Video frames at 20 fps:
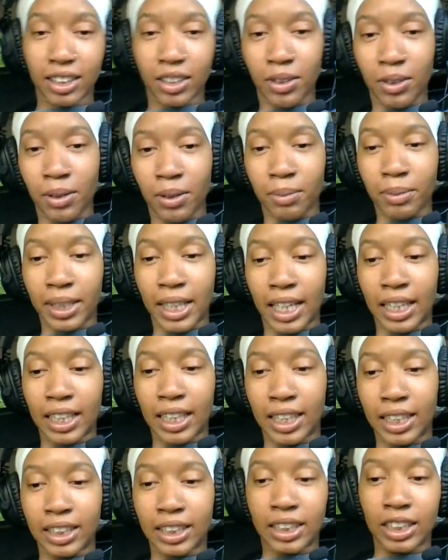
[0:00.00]
So I'm glad
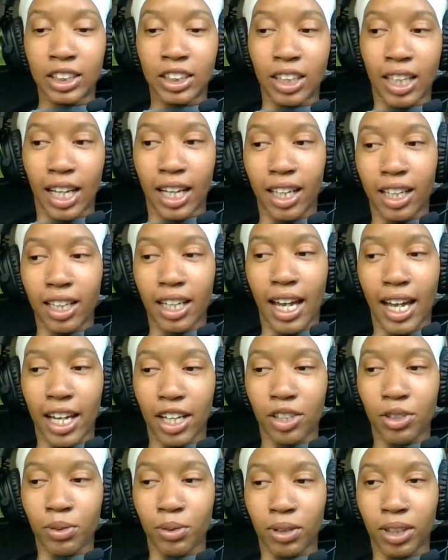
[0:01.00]
that it's still like an
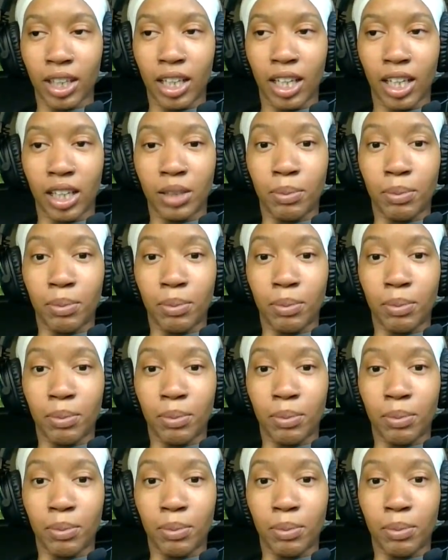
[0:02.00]
actual thing.